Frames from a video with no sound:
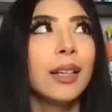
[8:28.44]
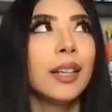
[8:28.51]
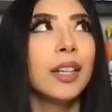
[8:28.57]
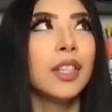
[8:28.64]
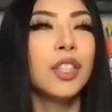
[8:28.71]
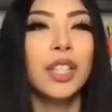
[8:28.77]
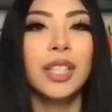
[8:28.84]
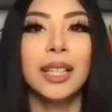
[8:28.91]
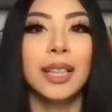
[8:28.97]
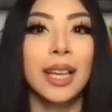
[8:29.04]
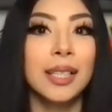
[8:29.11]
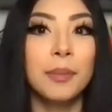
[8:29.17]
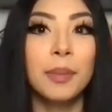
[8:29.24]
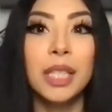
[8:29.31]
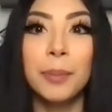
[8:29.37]
she did
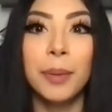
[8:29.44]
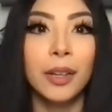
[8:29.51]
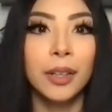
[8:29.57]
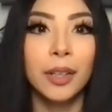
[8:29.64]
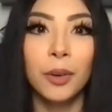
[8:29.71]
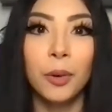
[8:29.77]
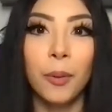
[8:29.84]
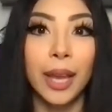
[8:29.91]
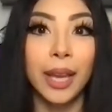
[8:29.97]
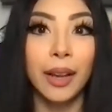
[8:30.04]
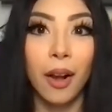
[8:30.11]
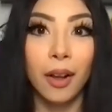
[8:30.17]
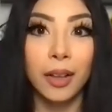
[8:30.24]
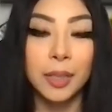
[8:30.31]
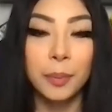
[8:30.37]
like some Spirited Away
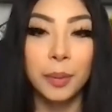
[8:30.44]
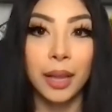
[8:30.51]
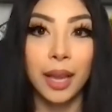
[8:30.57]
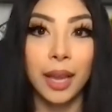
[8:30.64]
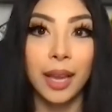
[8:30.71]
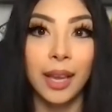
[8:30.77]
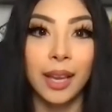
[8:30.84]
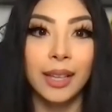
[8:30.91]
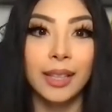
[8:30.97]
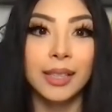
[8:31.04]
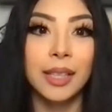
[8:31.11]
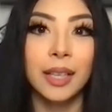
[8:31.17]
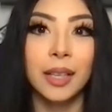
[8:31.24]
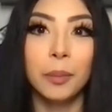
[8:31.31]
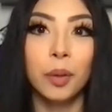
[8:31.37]
cosplay
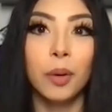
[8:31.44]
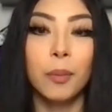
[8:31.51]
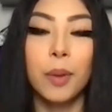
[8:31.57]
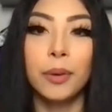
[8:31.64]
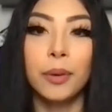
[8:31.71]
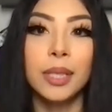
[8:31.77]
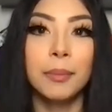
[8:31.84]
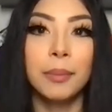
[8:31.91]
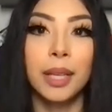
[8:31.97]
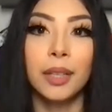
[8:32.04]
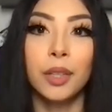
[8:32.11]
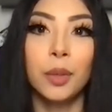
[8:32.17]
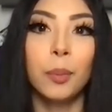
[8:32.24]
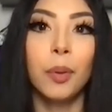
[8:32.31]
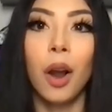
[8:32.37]
to promote some like
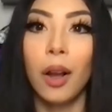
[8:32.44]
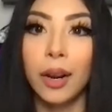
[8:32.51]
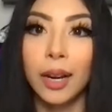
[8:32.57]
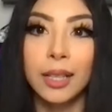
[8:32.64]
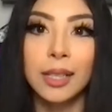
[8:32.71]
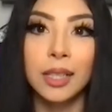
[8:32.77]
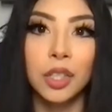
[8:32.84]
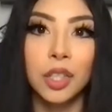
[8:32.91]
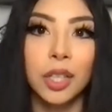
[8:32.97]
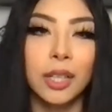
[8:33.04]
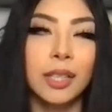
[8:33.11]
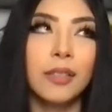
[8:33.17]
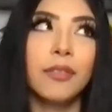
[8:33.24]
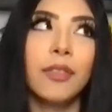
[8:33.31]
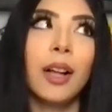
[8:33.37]
new products that she
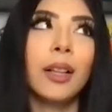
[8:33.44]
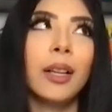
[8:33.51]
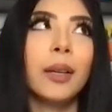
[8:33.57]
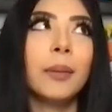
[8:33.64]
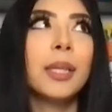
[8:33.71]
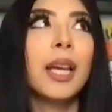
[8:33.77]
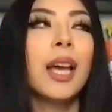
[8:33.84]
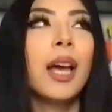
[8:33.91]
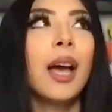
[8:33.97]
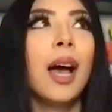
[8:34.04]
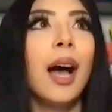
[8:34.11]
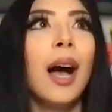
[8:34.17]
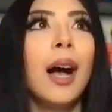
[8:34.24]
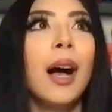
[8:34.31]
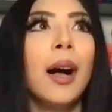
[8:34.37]
had developed.
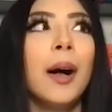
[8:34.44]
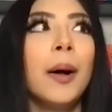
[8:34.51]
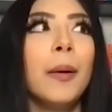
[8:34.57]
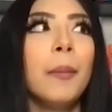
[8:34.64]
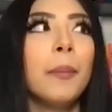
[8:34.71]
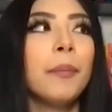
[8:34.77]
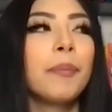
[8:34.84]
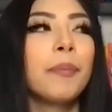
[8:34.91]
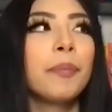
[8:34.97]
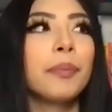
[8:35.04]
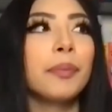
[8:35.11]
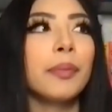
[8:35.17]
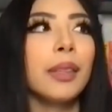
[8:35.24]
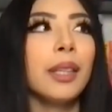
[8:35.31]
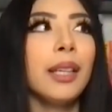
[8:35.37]
And
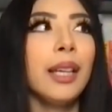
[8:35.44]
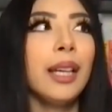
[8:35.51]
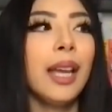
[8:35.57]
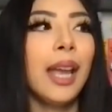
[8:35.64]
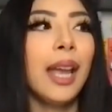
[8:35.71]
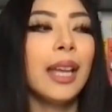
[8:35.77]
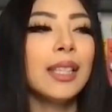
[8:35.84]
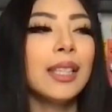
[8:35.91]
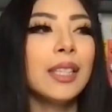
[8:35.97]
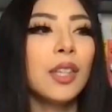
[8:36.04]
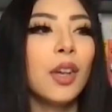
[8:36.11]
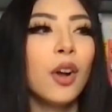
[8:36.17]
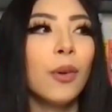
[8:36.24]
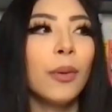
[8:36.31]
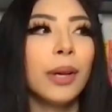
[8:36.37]

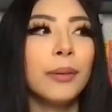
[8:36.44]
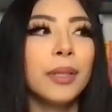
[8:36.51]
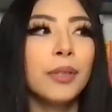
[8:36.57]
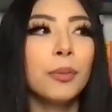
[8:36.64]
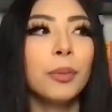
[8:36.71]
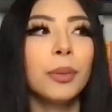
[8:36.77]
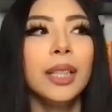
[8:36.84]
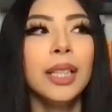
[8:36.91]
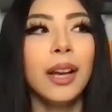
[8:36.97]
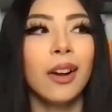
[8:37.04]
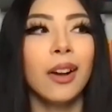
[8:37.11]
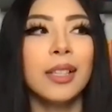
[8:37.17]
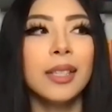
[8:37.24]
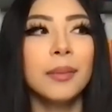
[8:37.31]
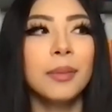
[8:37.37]
so it was really
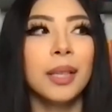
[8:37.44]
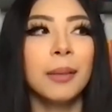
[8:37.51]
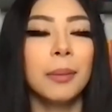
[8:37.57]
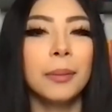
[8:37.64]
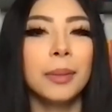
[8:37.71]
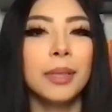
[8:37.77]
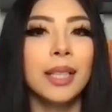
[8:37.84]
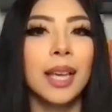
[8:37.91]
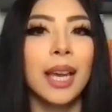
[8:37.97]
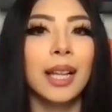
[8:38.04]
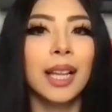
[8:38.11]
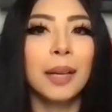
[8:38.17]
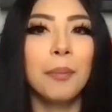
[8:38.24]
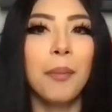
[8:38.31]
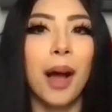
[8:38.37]
awesome to be able to take
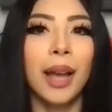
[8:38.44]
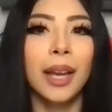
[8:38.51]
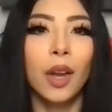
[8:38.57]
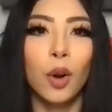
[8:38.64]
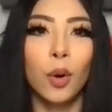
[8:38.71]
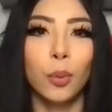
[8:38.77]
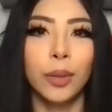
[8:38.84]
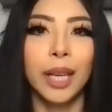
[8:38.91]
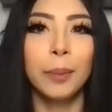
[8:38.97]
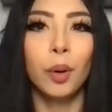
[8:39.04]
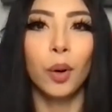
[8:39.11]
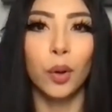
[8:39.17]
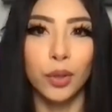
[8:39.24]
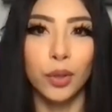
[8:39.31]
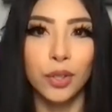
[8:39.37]
like my own like
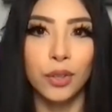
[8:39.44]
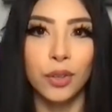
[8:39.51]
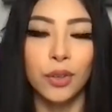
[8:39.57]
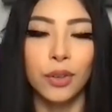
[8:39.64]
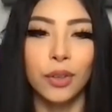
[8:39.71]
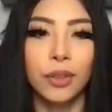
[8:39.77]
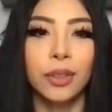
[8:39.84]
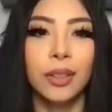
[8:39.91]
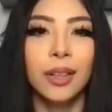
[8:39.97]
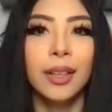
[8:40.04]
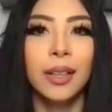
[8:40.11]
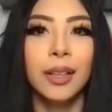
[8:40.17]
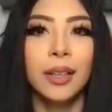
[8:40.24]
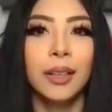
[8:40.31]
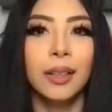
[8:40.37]
personal
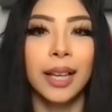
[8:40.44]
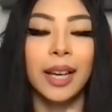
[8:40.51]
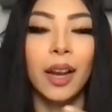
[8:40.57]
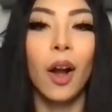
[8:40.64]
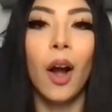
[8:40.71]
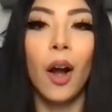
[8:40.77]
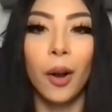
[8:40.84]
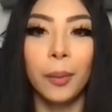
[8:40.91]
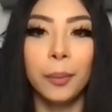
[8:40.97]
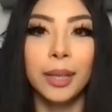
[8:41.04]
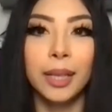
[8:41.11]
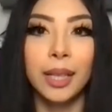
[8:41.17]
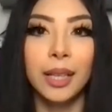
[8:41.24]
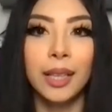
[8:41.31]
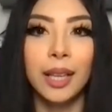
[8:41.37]
like
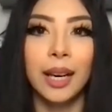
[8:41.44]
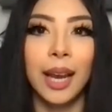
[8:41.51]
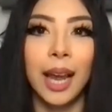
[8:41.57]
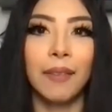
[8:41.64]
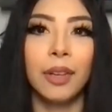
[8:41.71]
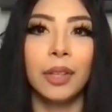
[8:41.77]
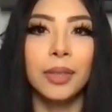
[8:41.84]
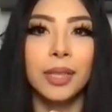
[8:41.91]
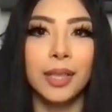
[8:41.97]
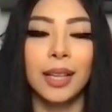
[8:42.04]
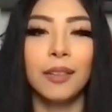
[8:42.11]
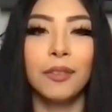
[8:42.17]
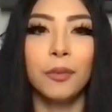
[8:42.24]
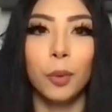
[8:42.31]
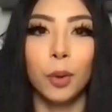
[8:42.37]
hobby that I have
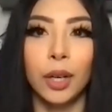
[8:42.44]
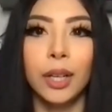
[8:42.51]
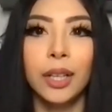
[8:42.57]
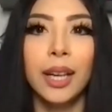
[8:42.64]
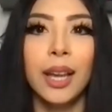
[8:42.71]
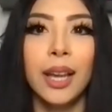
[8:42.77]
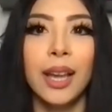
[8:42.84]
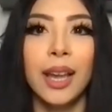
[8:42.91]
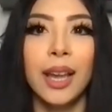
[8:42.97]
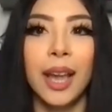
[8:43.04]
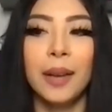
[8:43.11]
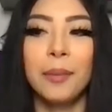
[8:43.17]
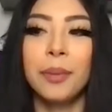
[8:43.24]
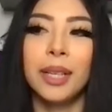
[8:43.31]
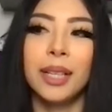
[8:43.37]
outside of work and